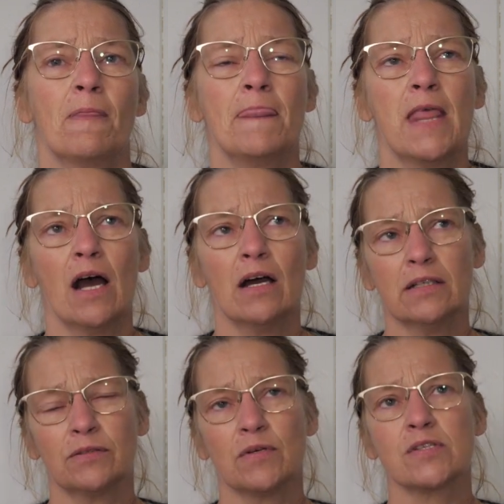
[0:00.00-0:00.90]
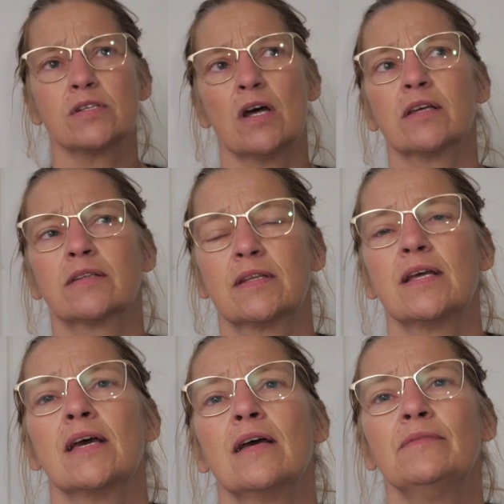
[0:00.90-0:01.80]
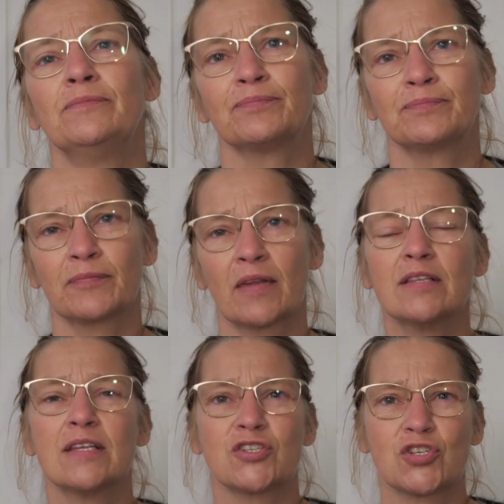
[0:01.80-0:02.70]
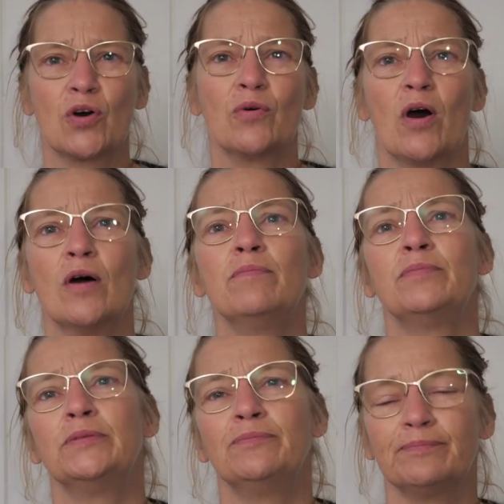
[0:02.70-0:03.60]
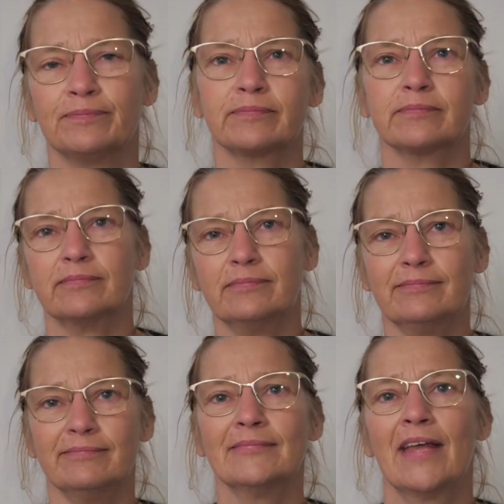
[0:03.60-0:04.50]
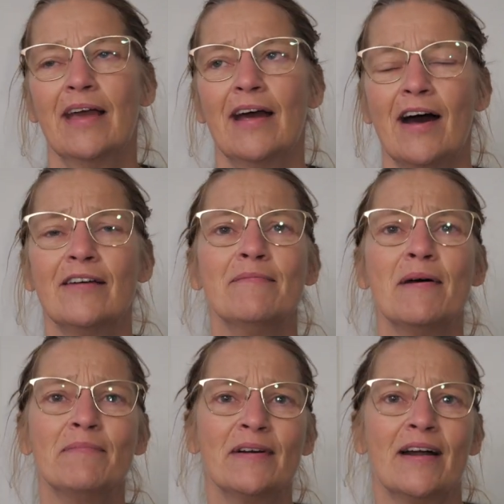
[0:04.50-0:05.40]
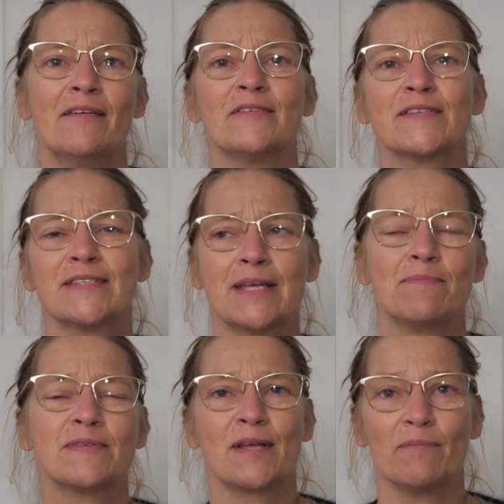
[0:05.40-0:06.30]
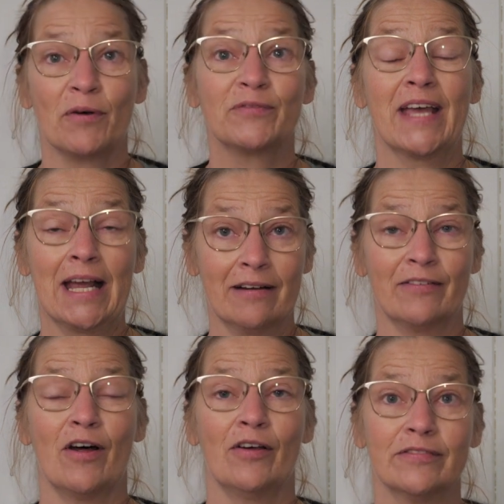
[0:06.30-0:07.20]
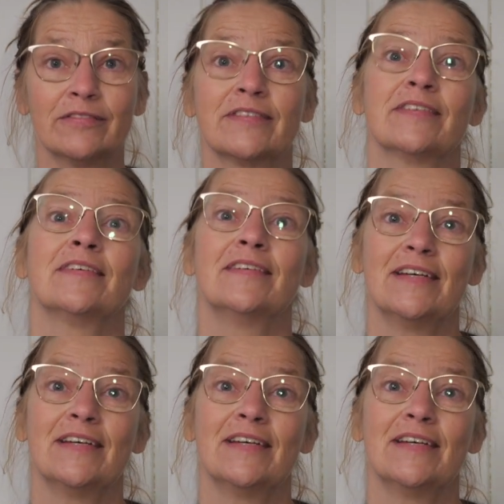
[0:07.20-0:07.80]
Yeah, it was like the show up. I remember I was tipsed about Taylor Hunt.